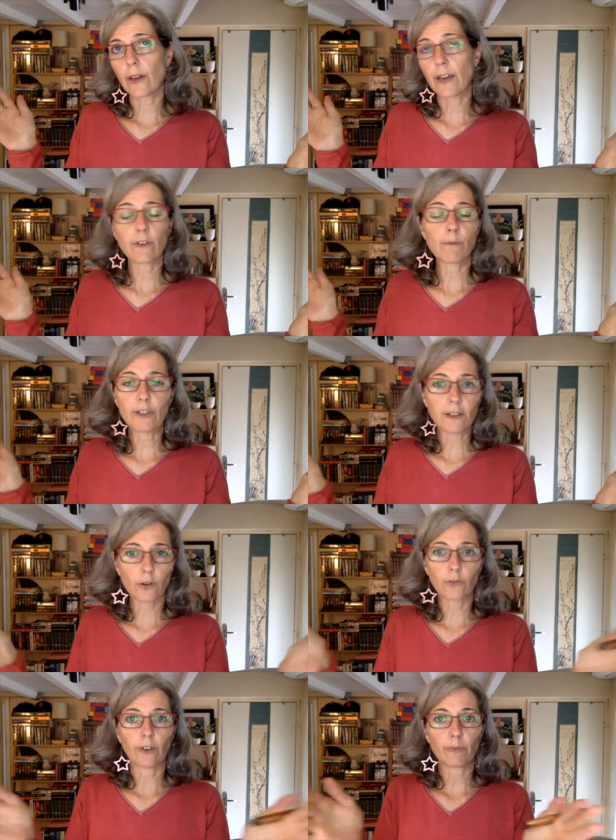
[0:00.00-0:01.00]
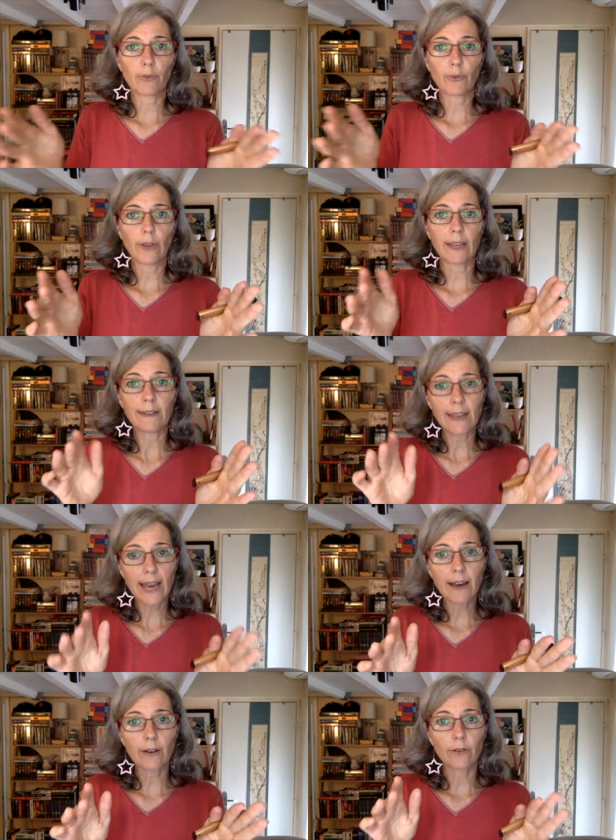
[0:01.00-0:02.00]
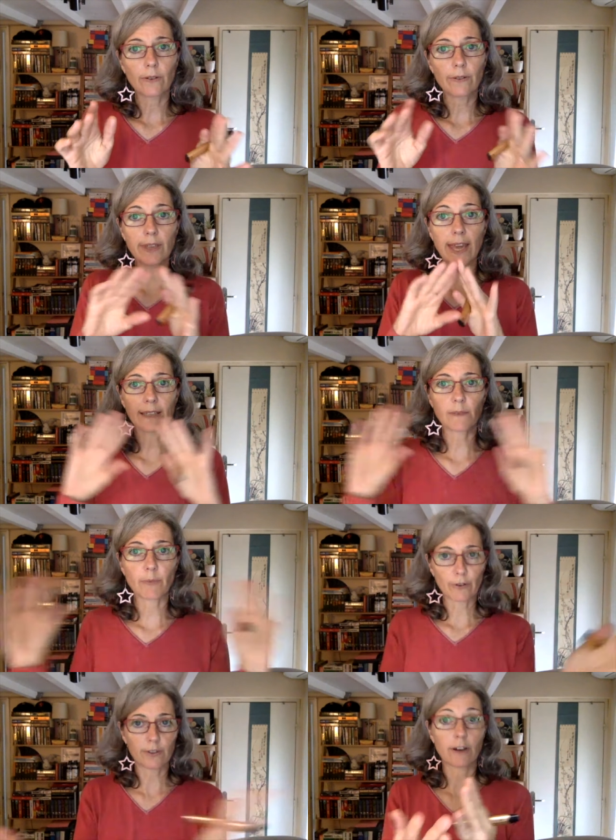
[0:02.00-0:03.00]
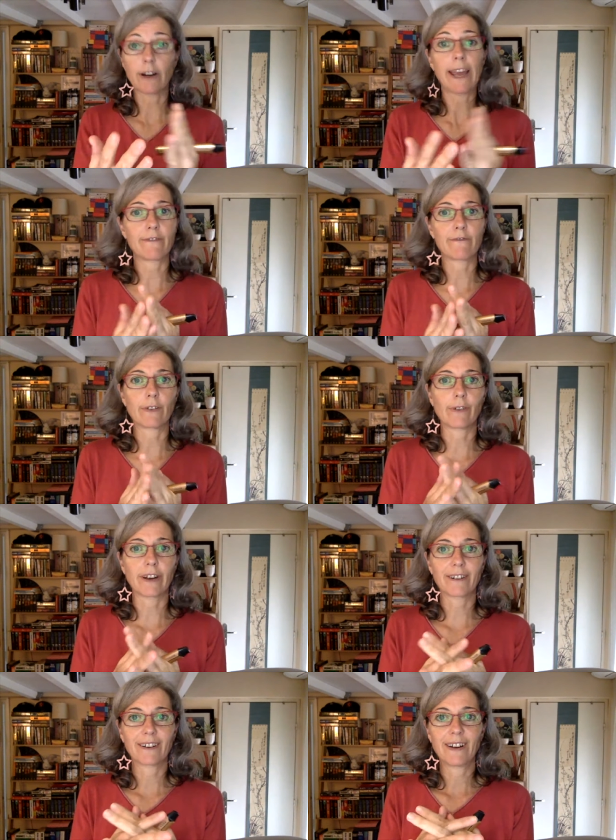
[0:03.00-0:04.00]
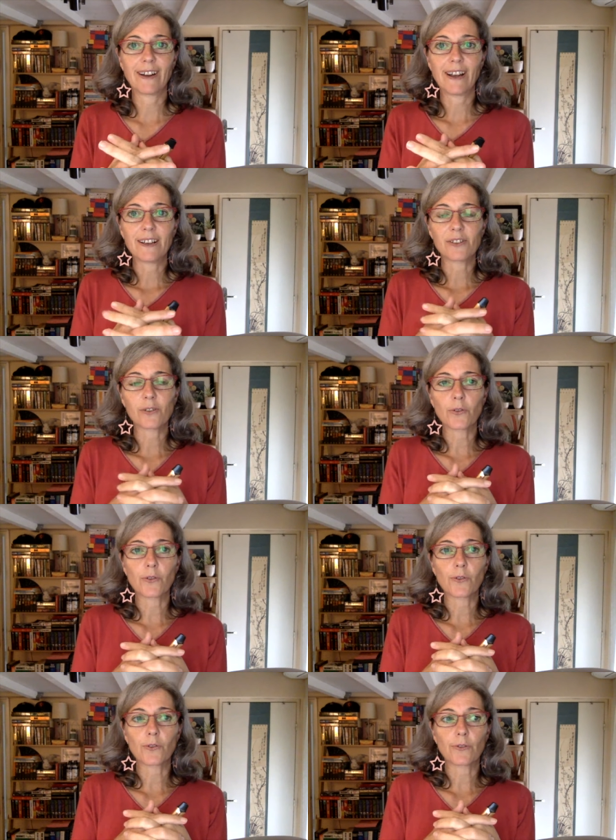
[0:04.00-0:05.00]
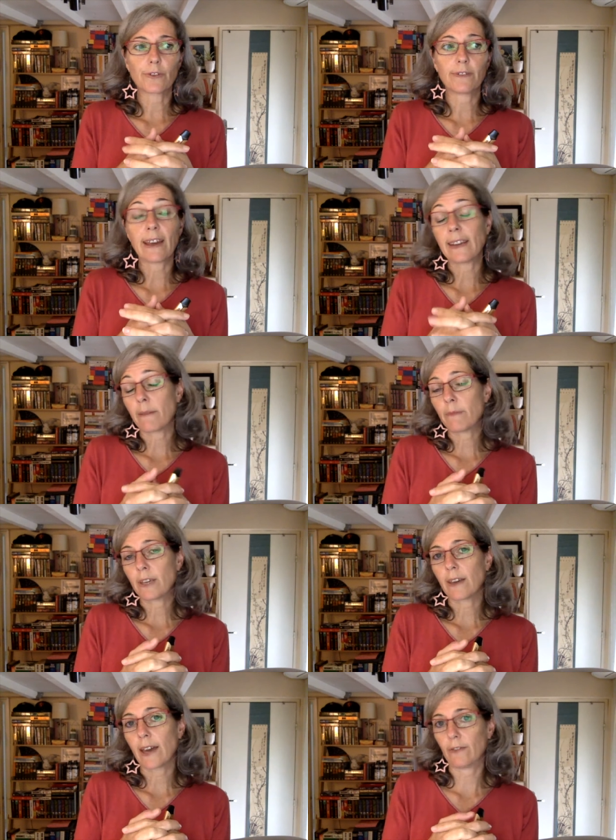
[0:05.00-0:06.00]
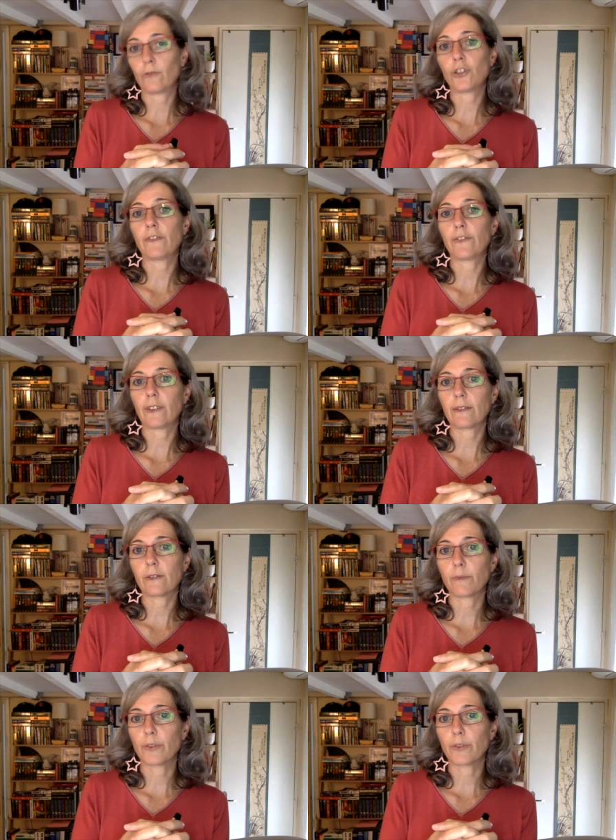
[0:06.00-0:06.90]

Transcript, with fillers: everybody caught up, and now the experts are everywhere. So the dynamic had to shift at some